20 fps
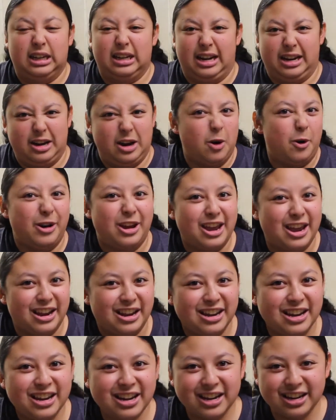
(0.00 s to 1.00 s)

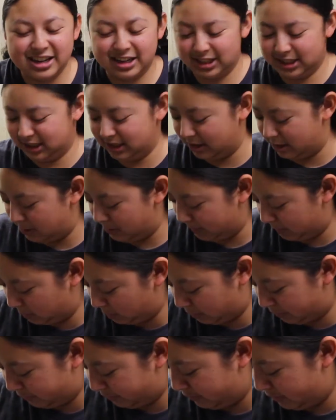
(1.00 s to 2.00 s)
annoying. So it's
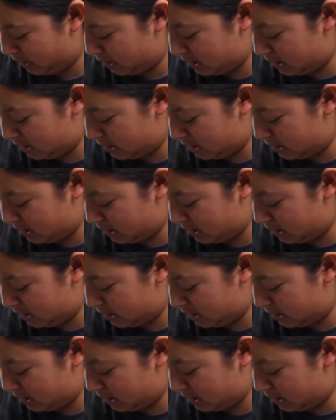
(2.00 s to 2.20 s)
sort of